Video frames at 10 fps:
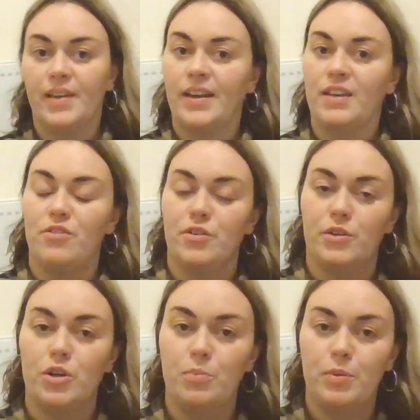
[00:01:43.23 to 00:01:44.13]
I'll give you a
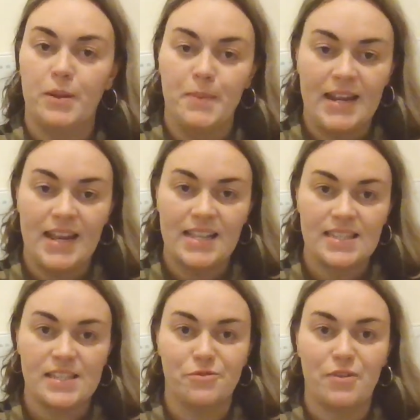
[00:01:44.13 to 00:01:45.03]
couple of
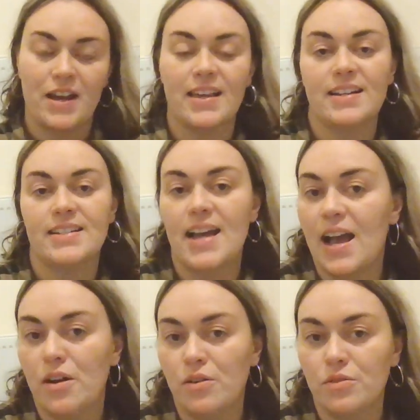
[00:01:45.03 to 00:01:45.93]
minutes to write that
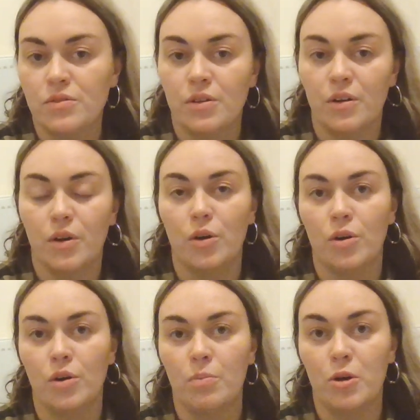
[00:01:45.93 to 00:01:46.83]
down
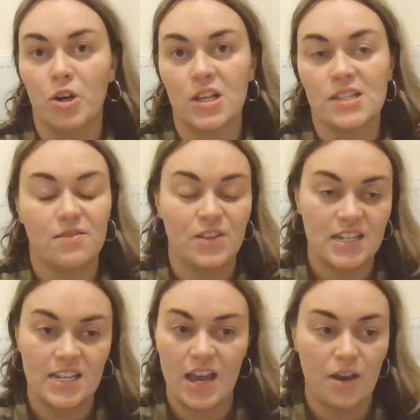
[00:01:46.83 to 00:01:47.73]
or pause the
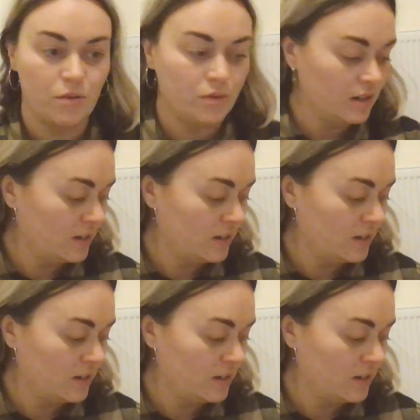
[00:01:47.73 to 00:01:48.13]
video.